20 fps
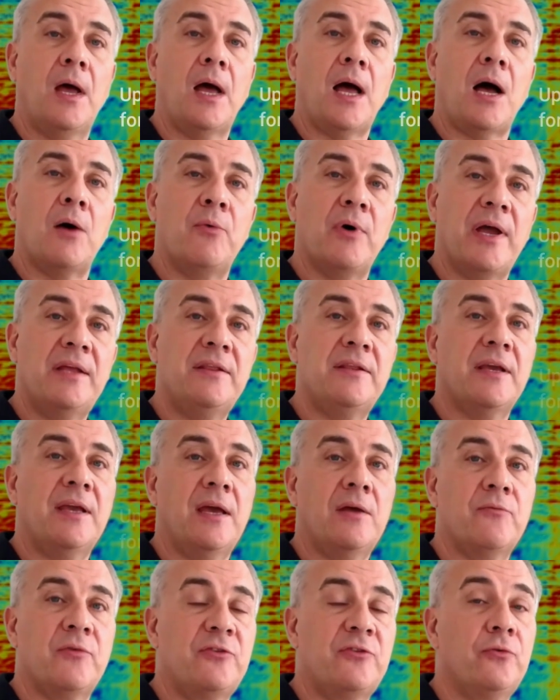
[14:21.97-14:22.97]
I will end
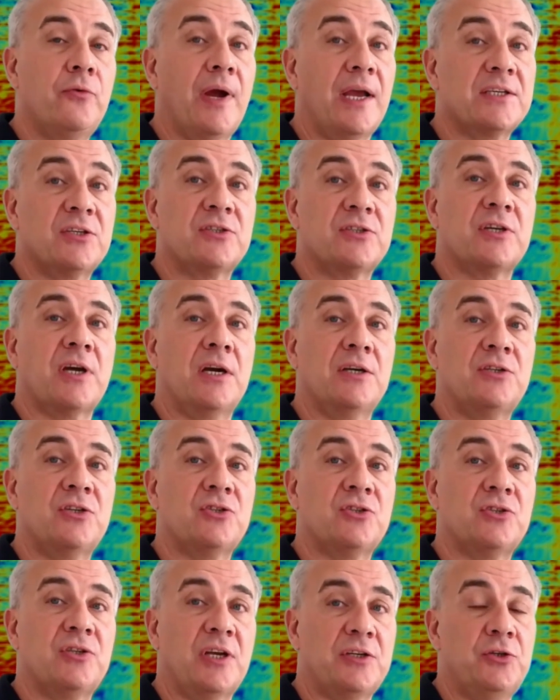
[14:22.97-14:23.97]
again with two
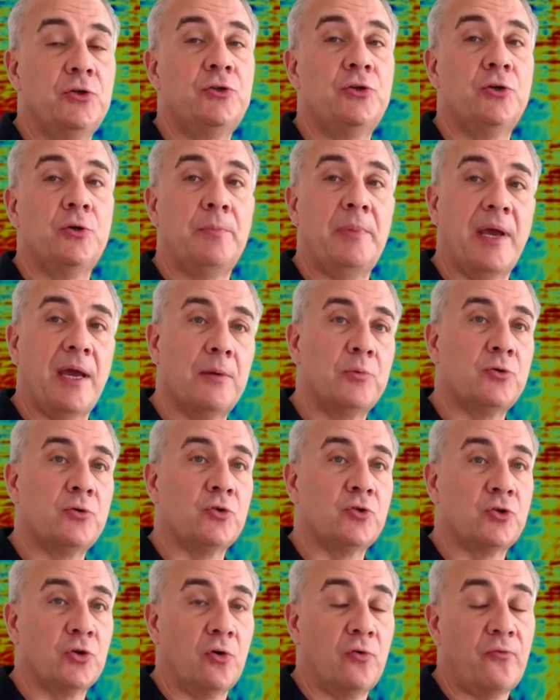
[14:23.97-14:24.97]
exercises that you should be able to
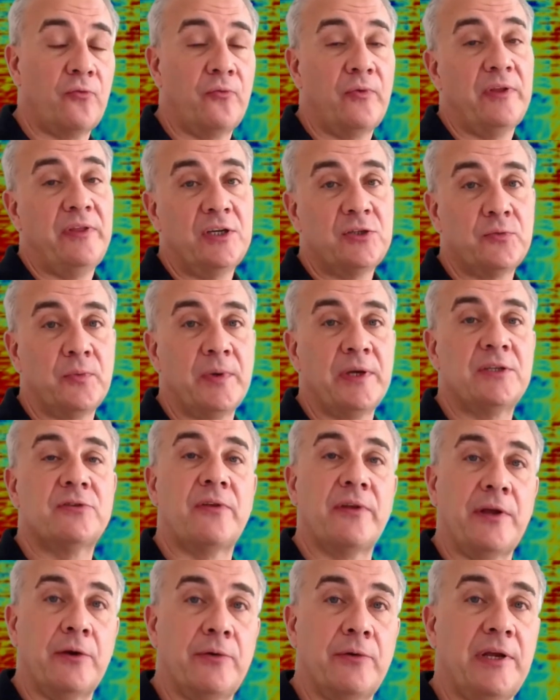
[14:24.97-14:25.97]
solve with this week's
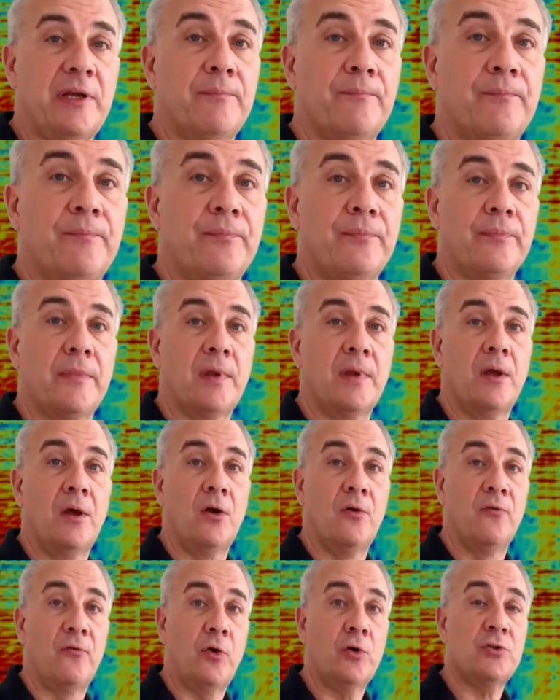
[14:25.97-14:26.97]
theory.
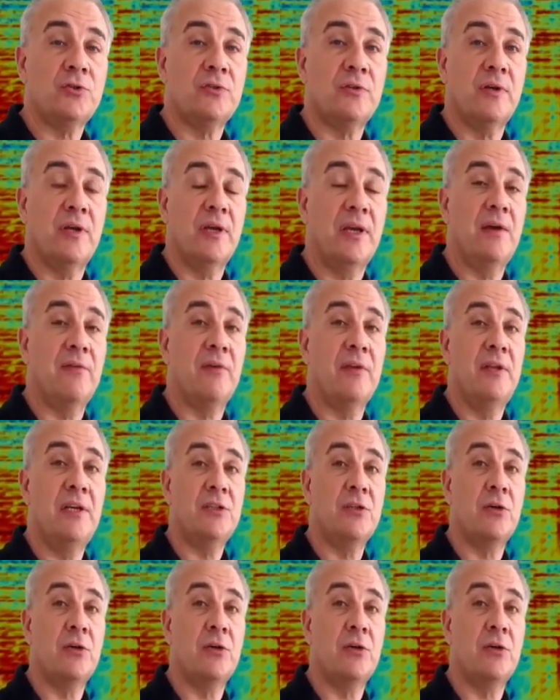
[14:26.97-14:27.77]
First, given this